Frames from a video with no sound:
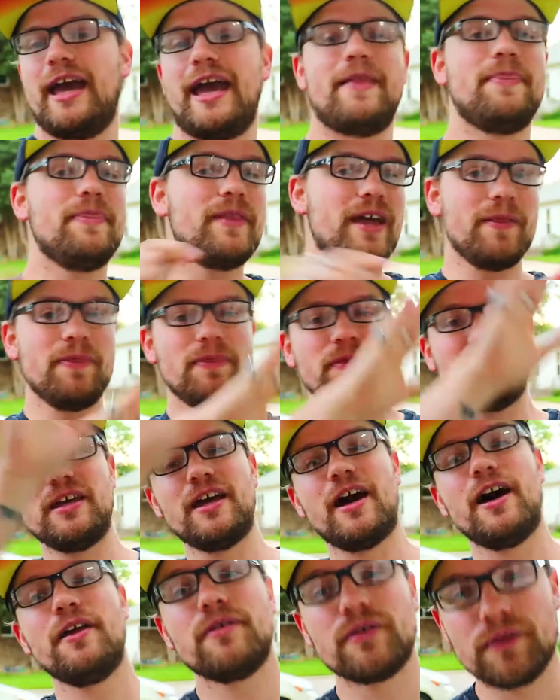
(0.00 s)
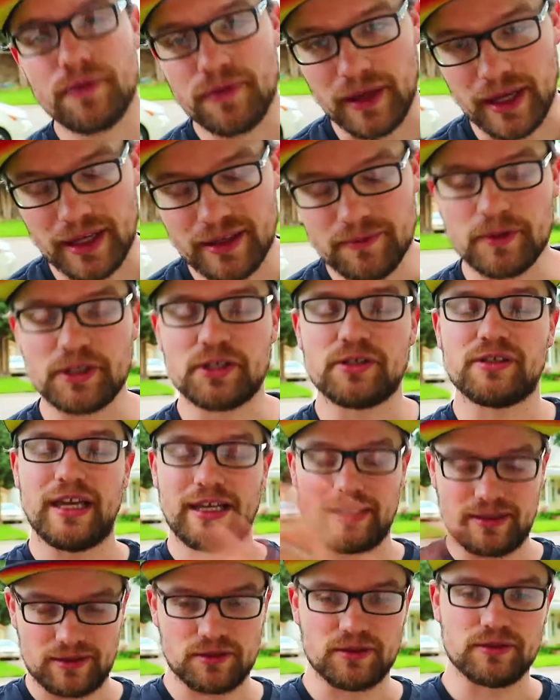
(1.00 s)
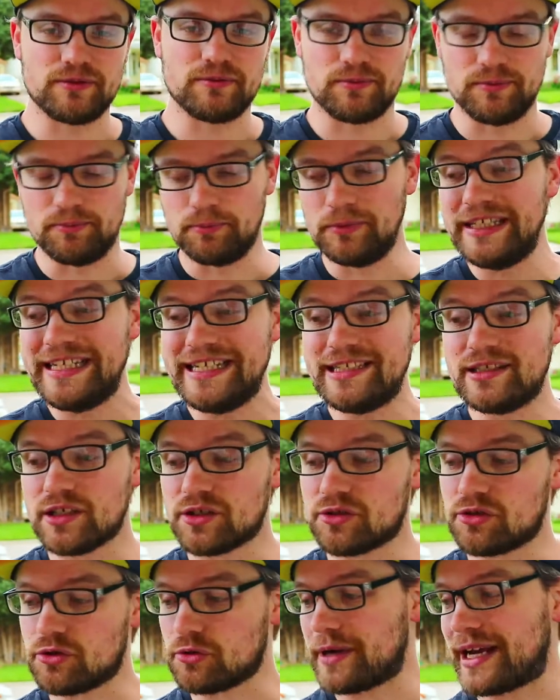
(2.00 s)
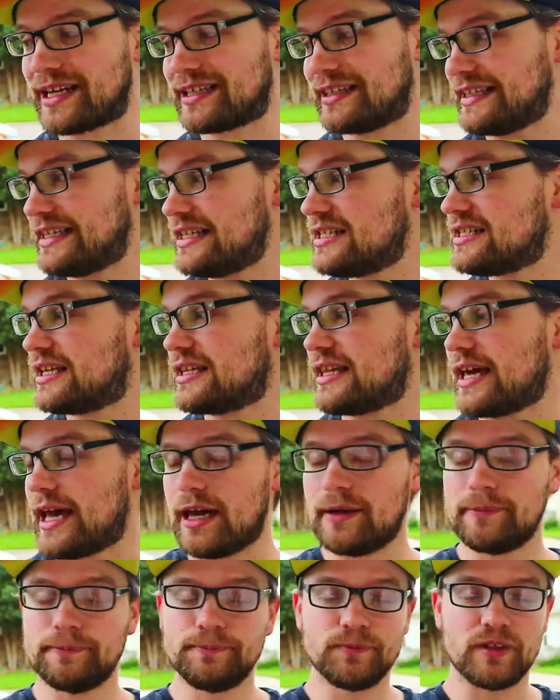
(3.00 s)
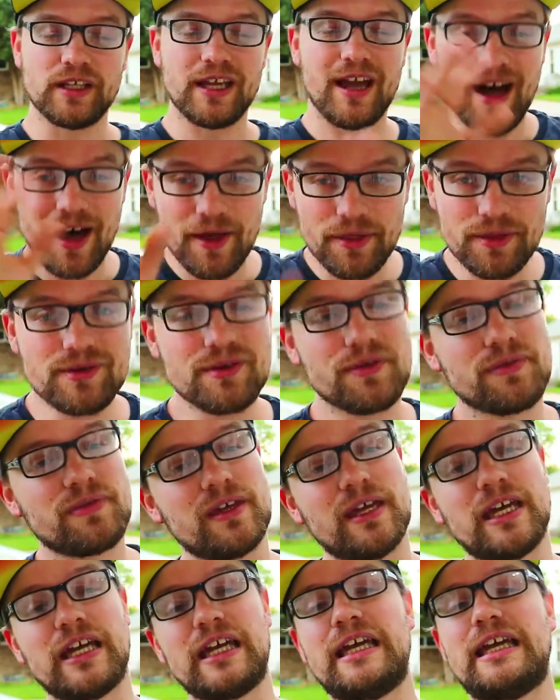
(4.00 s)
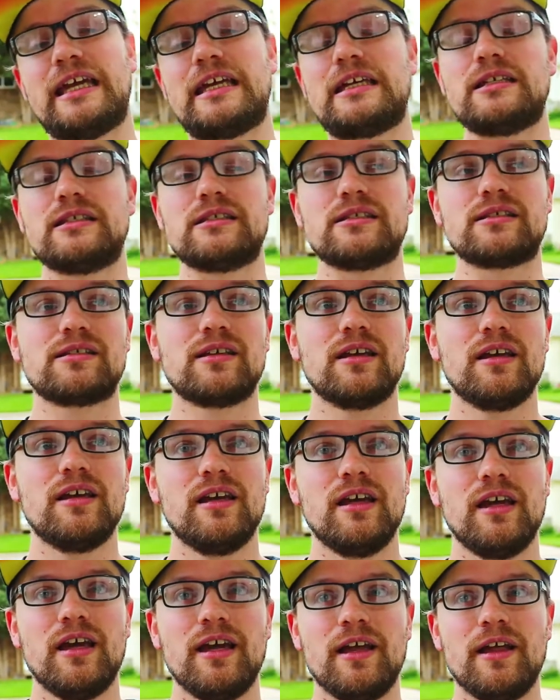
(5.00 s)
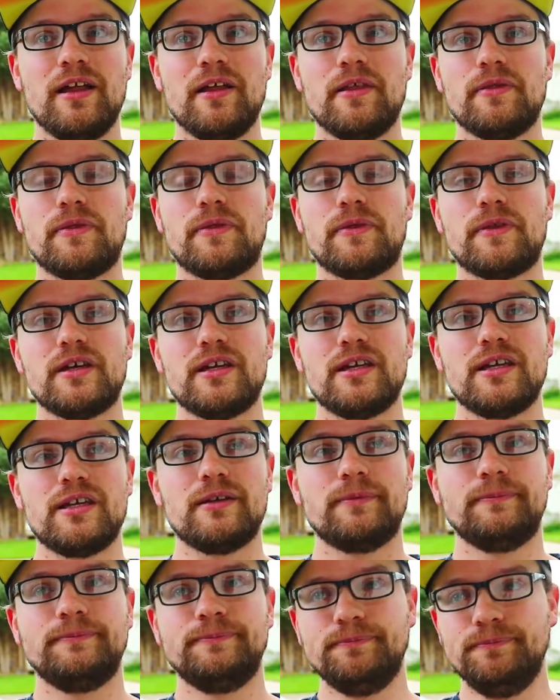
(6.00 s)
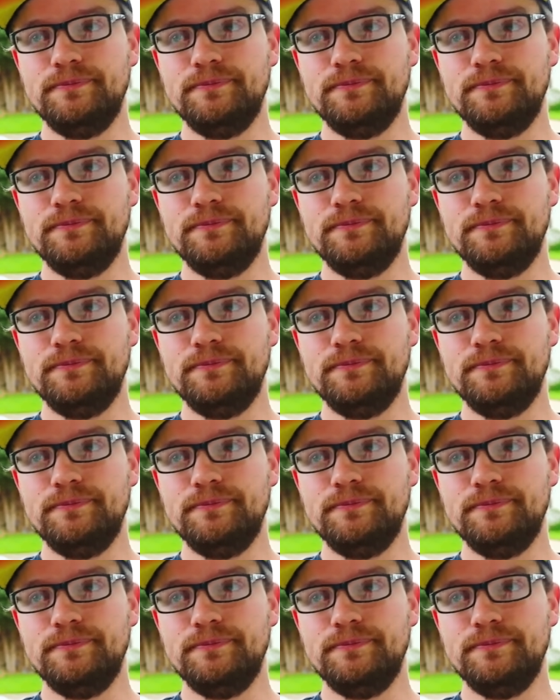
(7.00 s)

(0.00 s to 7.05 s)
And then the other thing, which that leads us directly into that, the other thing is the